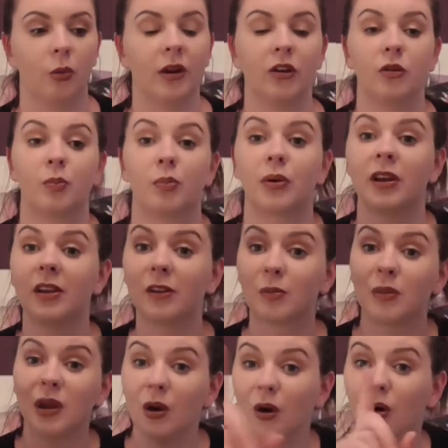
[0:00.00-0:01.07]
which brings
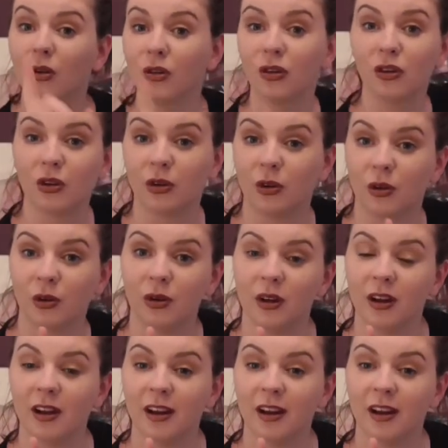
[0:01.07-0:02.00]
me on to